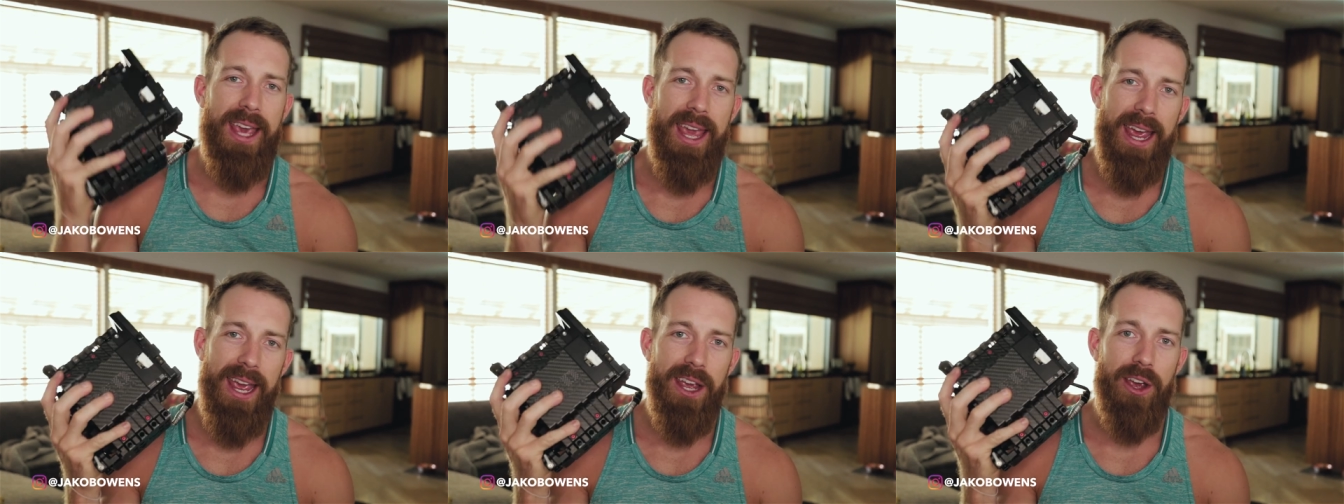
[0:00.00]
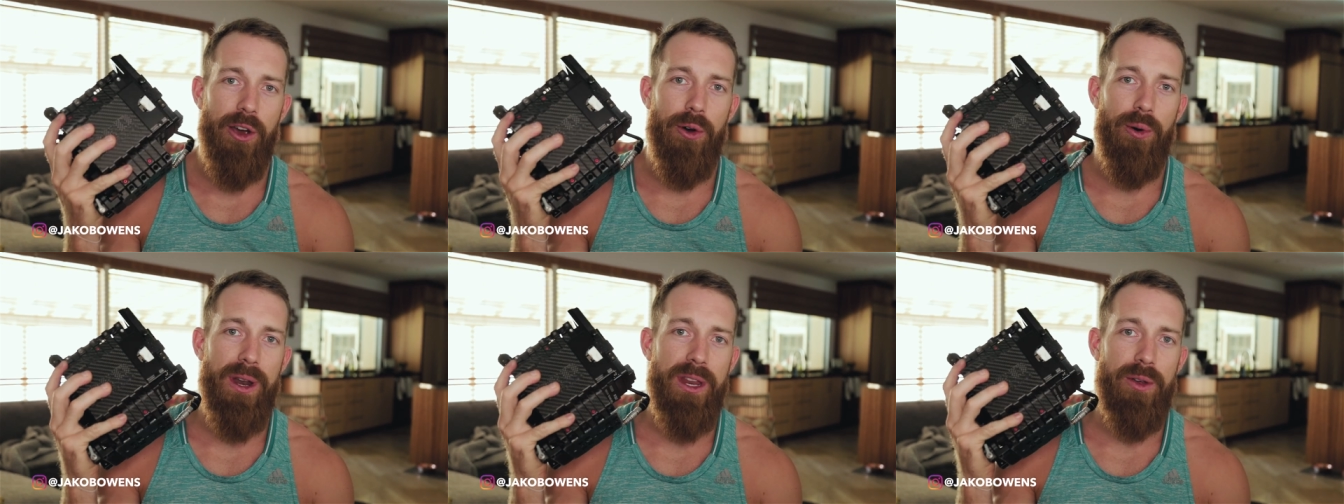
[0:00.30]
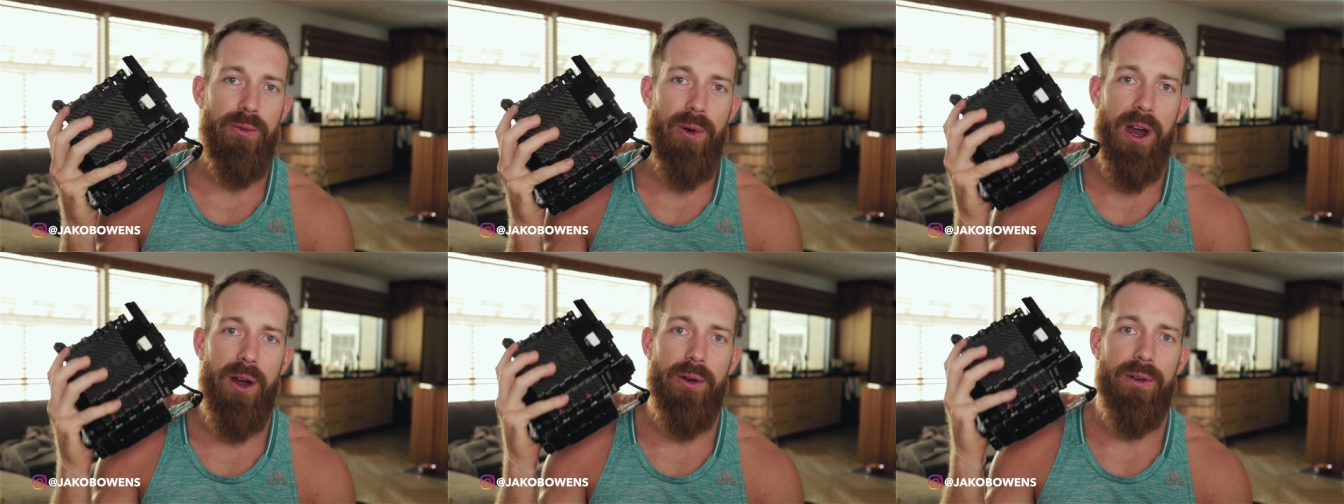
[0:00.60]
Can't go
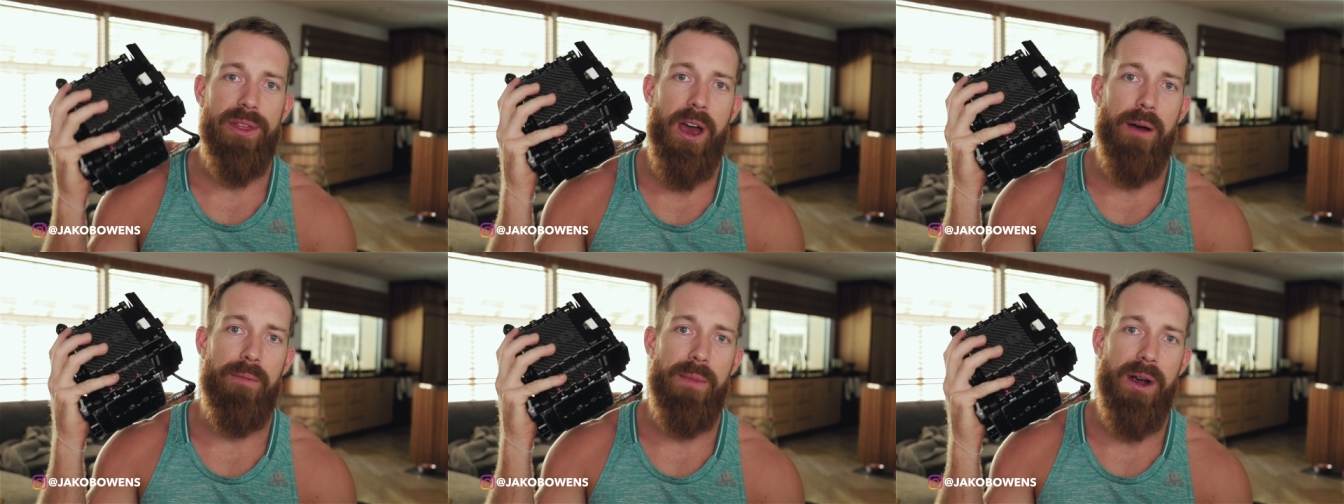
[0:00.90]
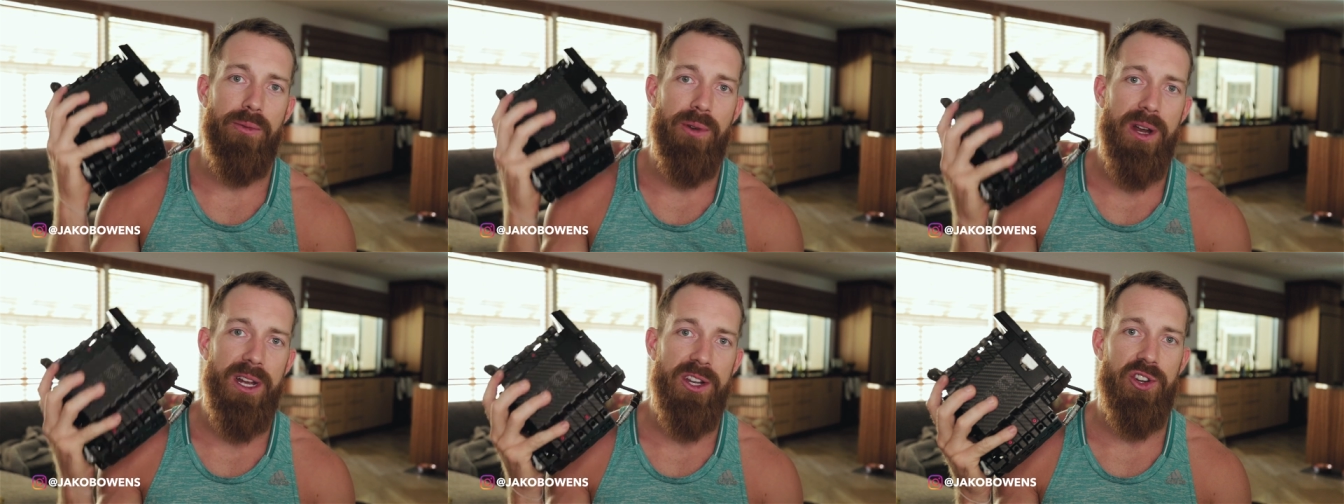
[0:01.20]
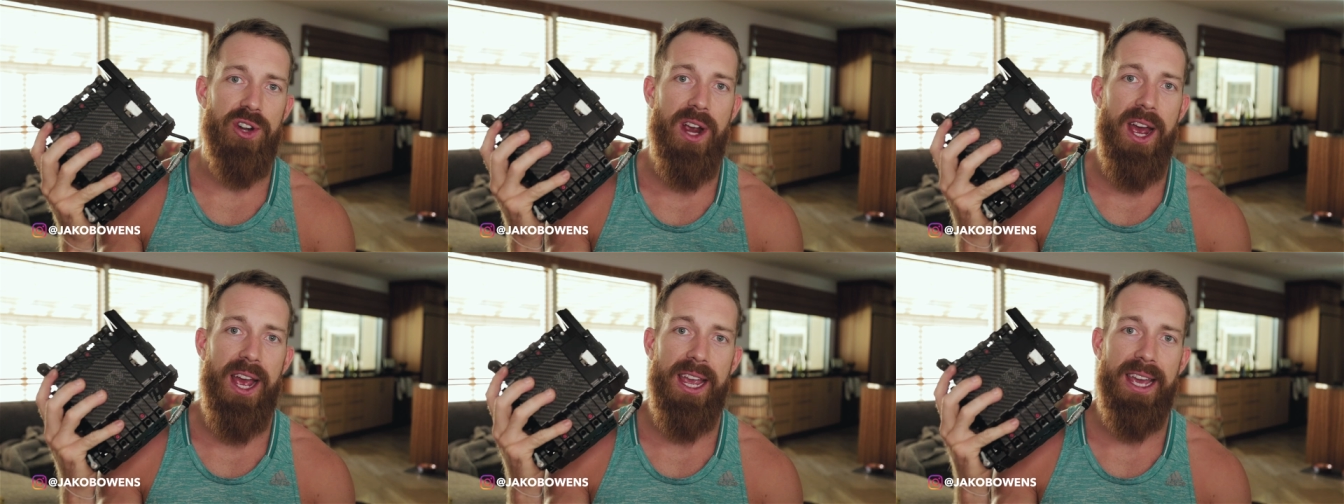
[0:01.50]
anywhere without my Red
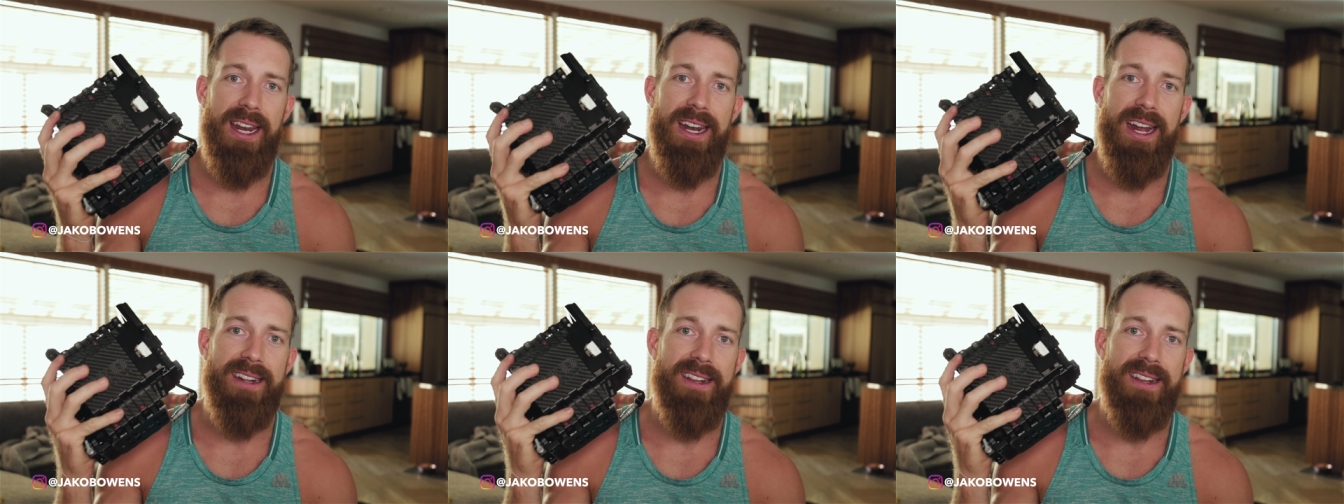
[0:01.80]
Dragon.